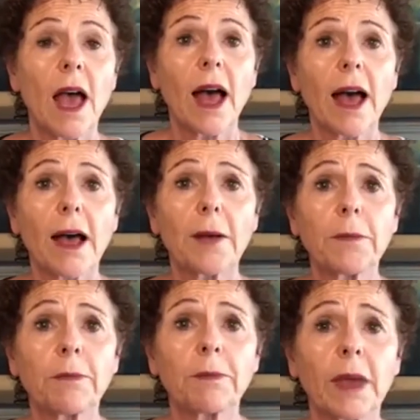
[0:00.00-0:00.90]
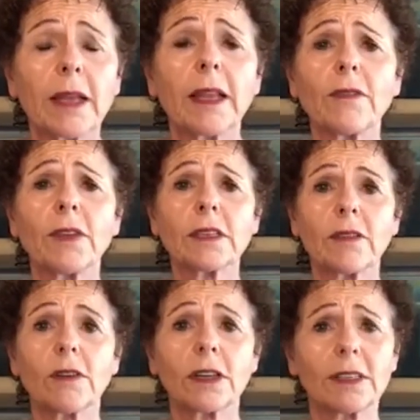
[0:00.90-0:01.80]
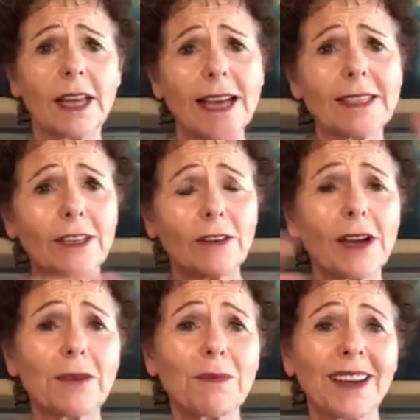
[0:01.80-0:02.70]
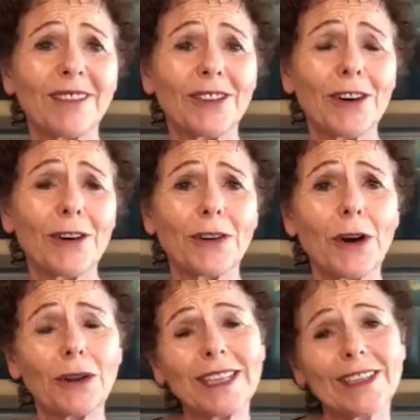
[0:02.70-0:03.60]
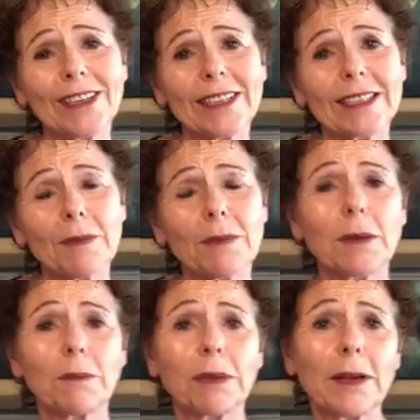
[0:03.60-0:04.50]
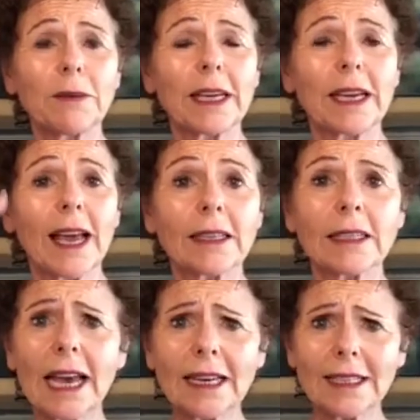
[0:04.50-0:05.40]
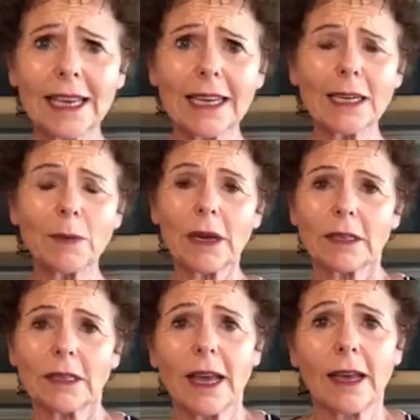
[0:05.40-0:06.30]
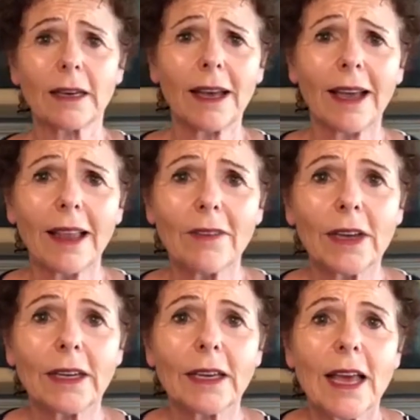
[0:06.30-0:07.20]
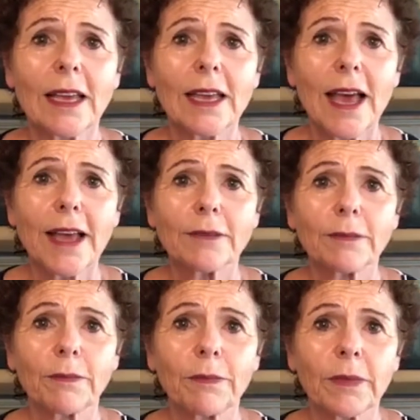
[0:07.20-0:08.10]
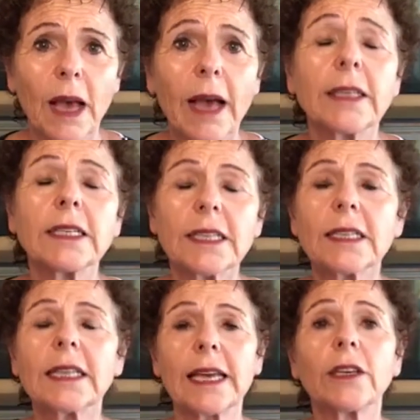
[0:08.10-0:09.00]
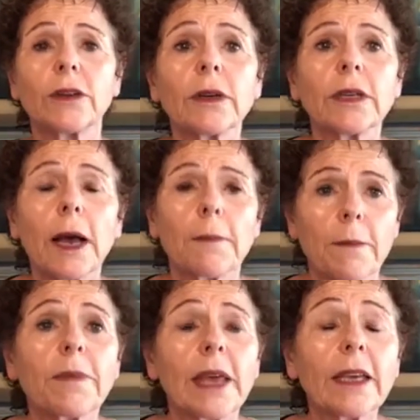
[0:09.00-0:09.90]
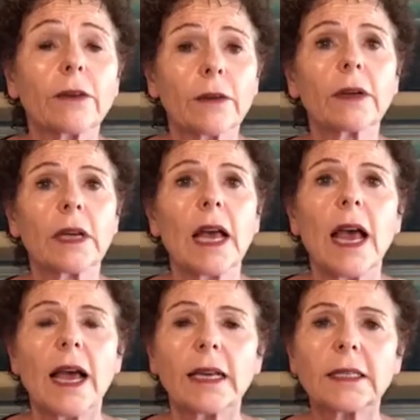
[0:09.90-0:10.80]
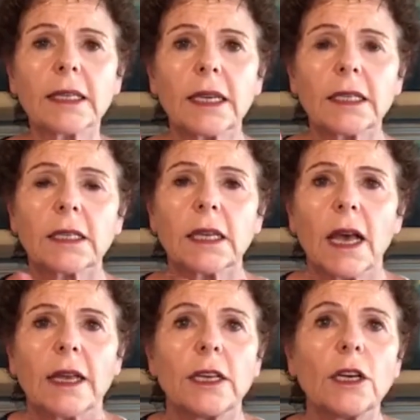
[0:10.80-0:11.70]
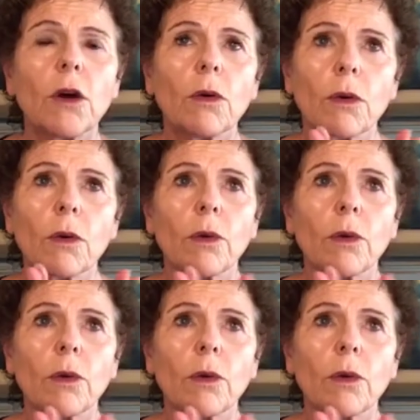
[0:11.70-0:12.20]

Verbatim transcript: Um, I love this. I've got an elastic around my phone, holding it onto something, playing with a cast. How does it get any better than that? I love it. Yay. Uh, Dee says thank you. Yeah, thank you. Because it, it's, you know,